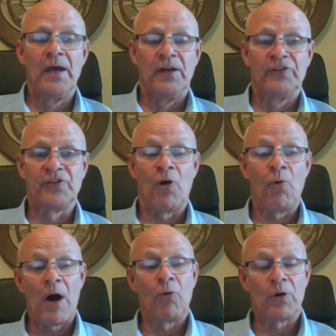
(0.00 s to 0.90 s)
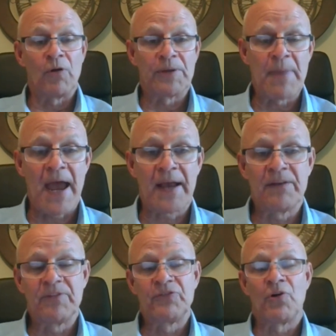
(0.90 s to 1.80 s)
So while rolling back
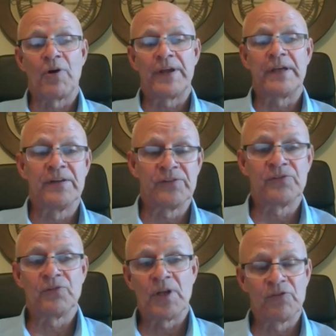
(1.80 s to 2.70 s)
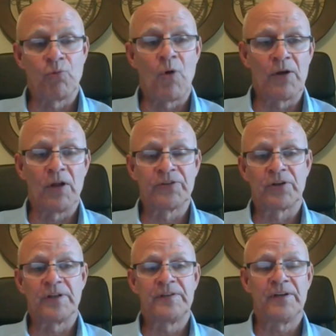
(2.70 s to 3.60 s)
inventory is one
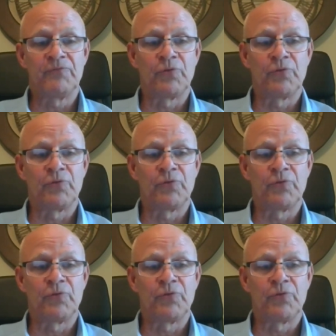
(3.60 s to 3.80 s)
alternative,